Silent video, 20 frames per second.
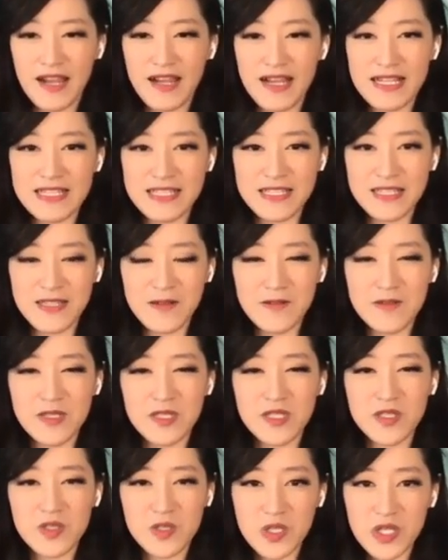Right, so
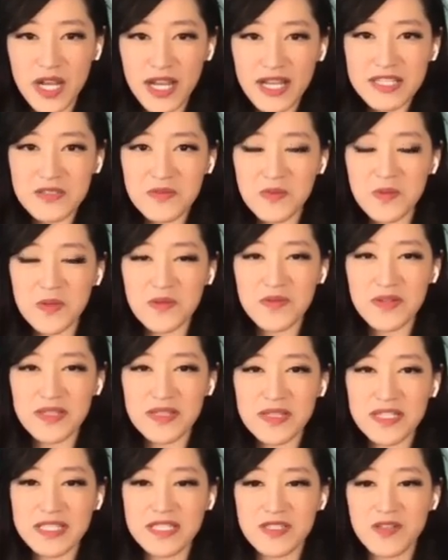stress will
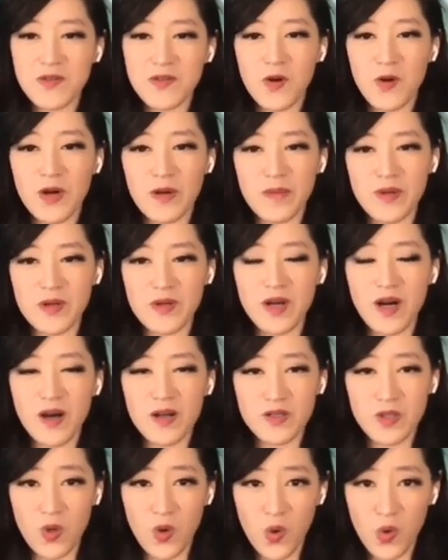release a hormone
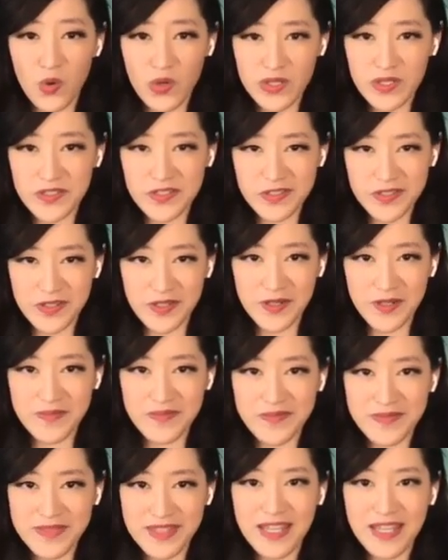called
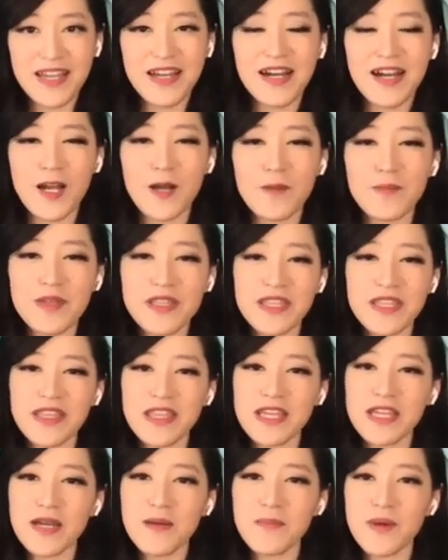cortisol. Right, but the
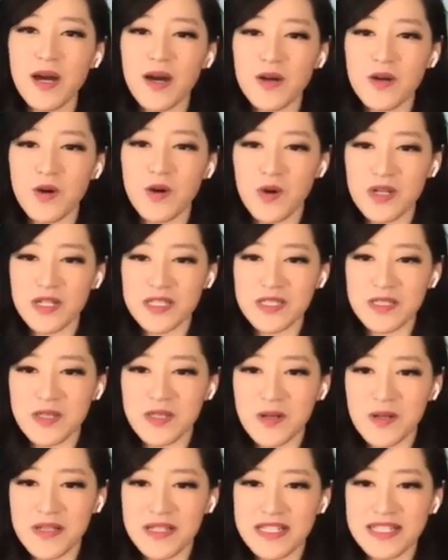thing about
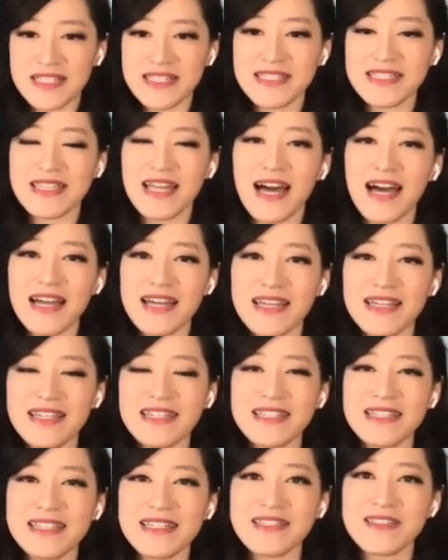cortisol is that
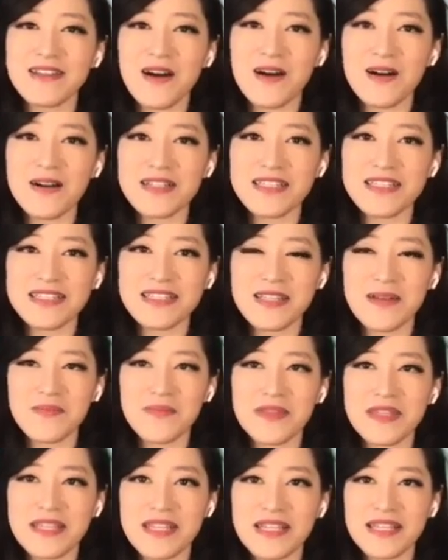it is not
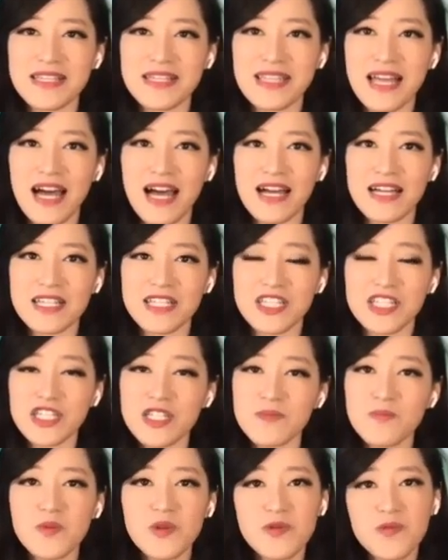something that
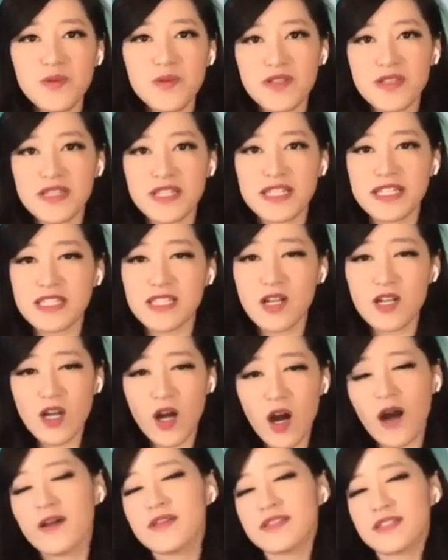should be released
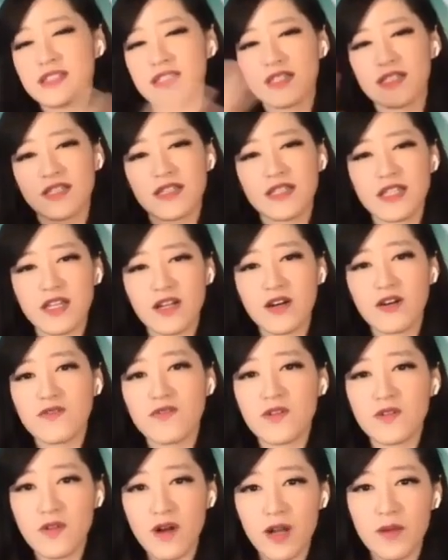constantly
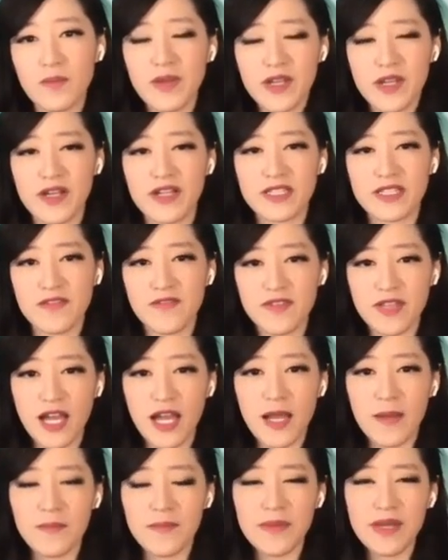over long periods of
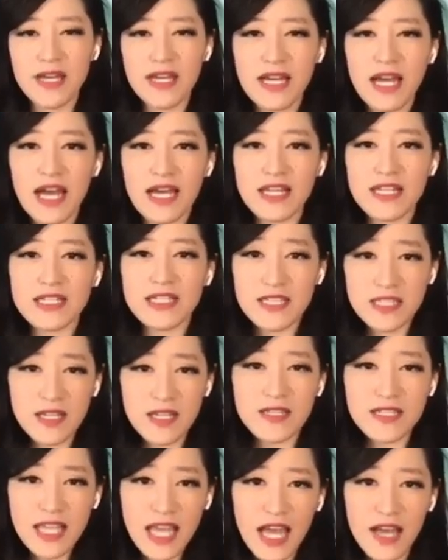time. And it
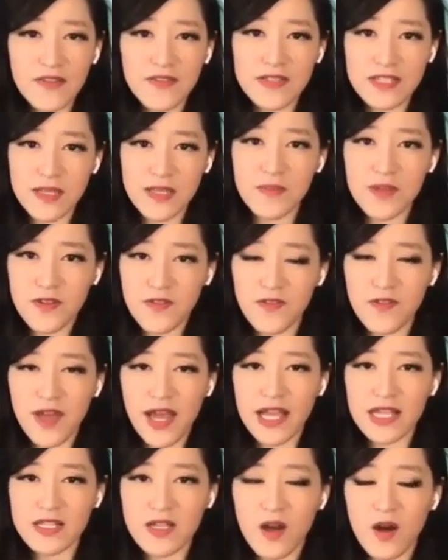does have some
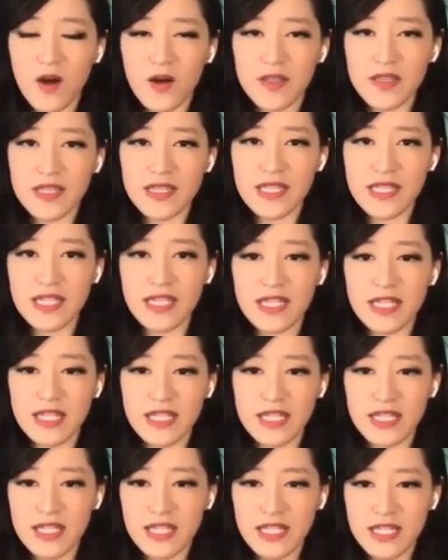effect on the
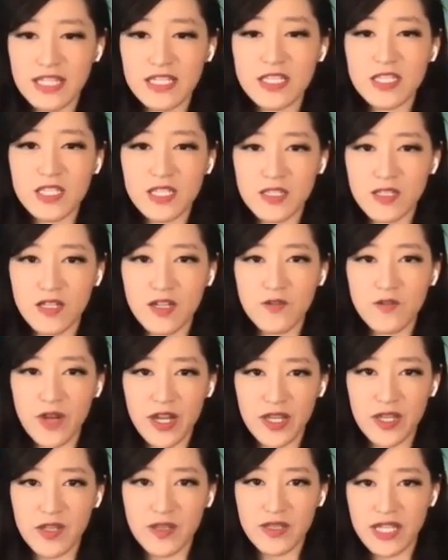insulin
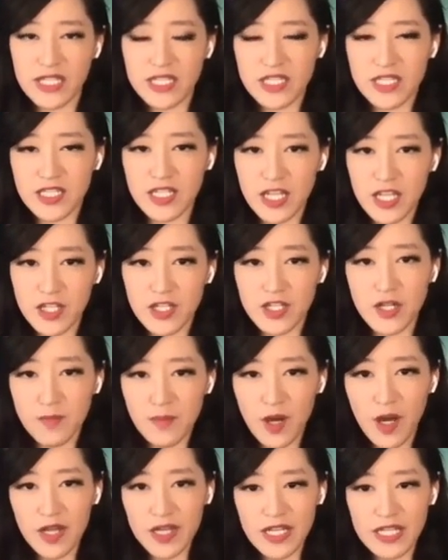regulation in your
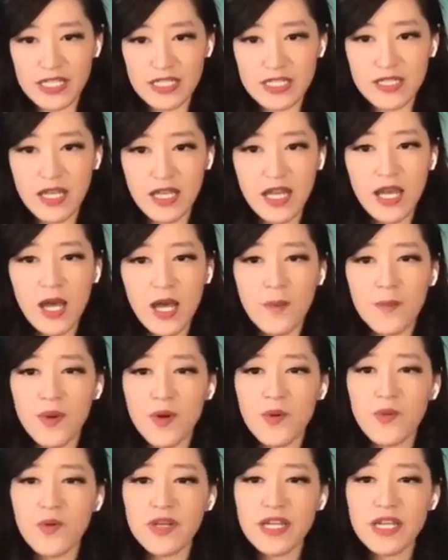bodies.
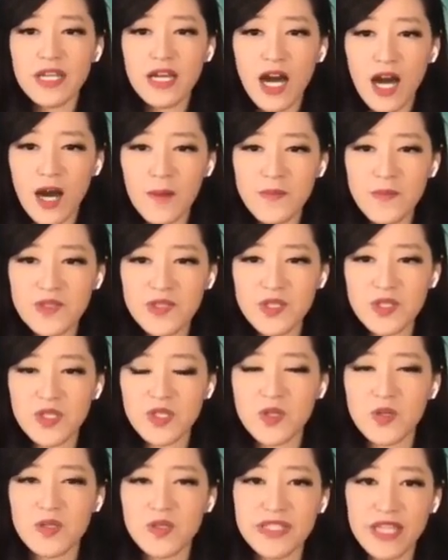But when it comes
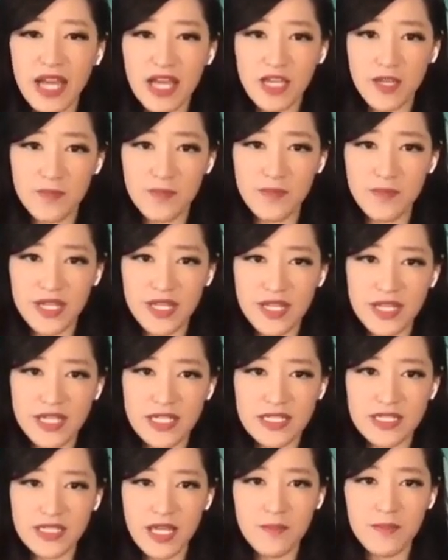to
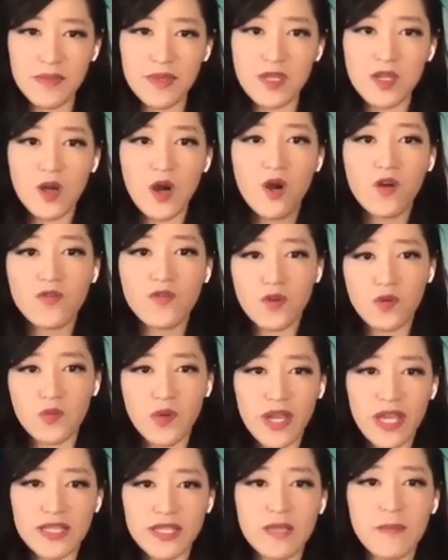diabetes and being
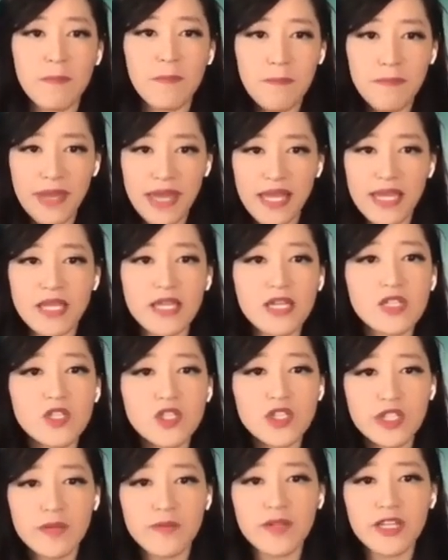overweight, the main
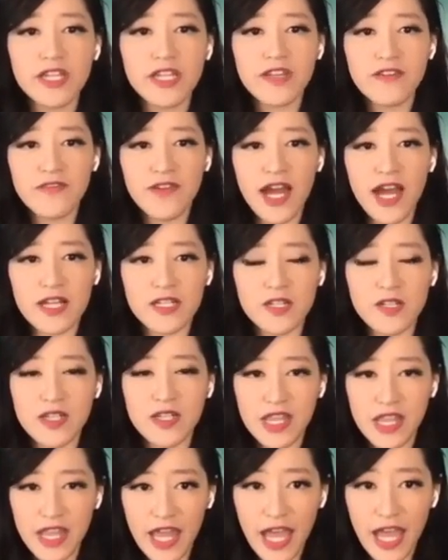contributing
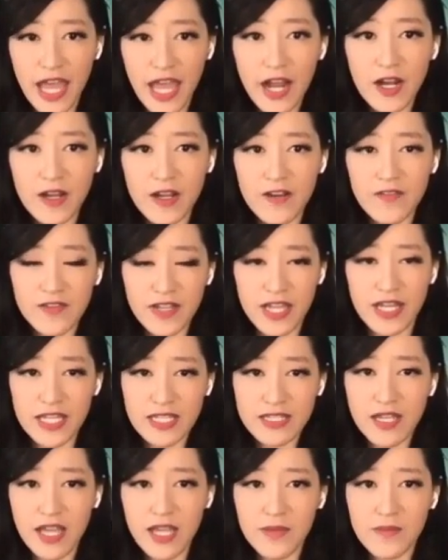factor there of
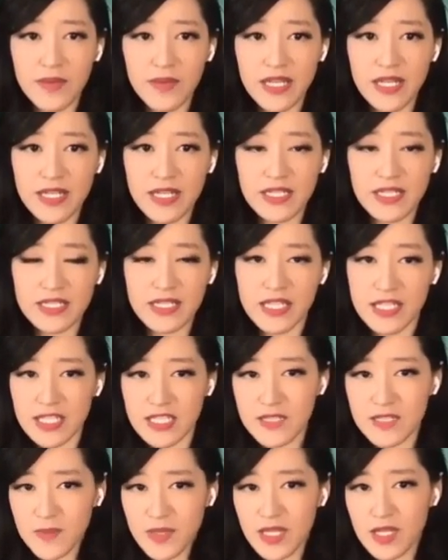getting diabetes
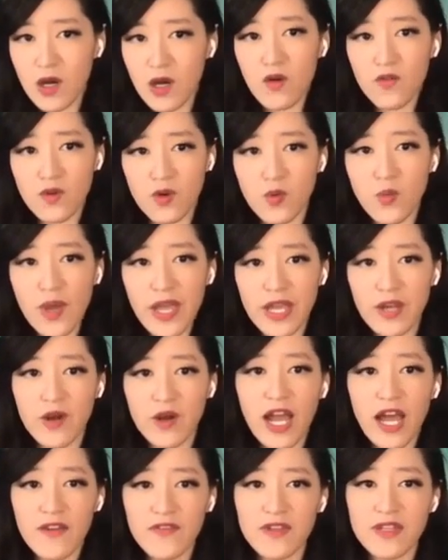is being overweight
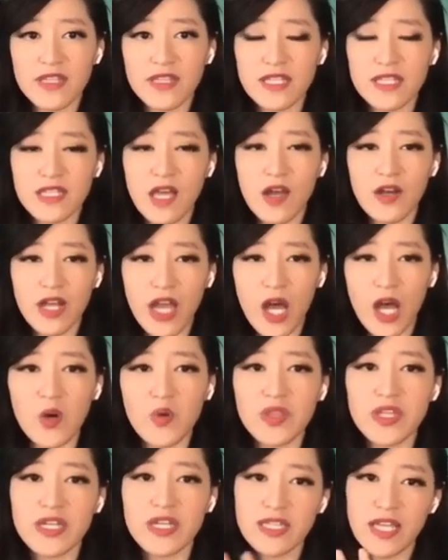or having these
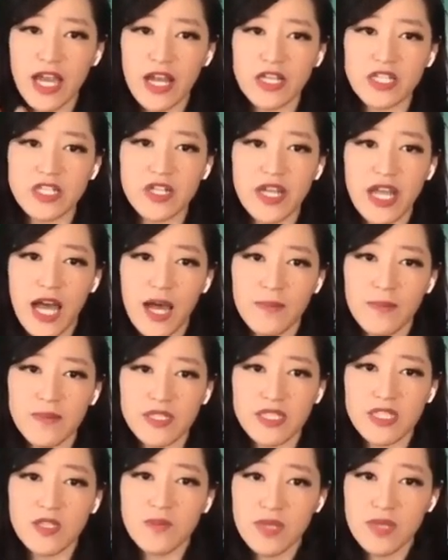unhealthy dietary
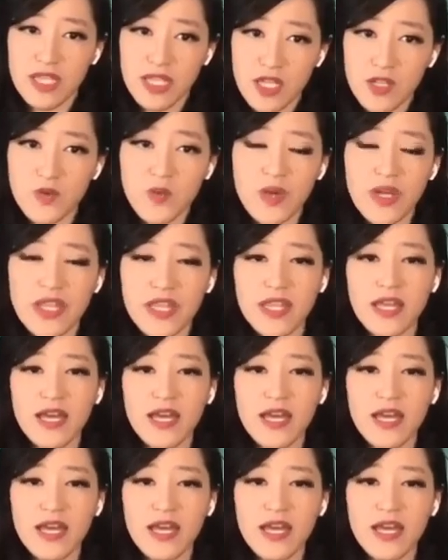habits to begin with.